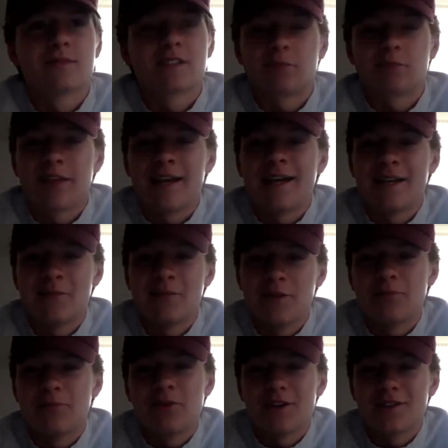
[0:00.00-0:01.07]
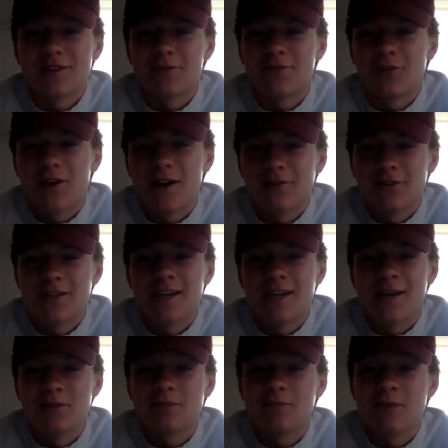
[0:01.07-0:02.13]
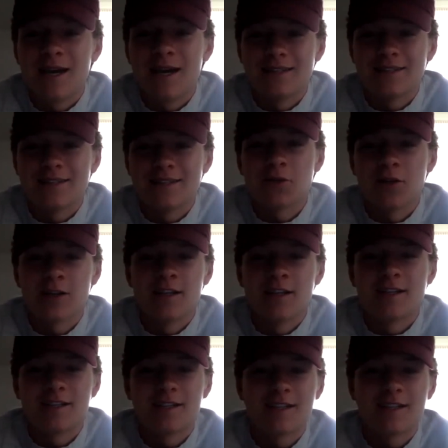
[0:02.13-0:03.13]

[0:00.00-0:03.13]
Spaghetti and meatballs before every game is mandatory.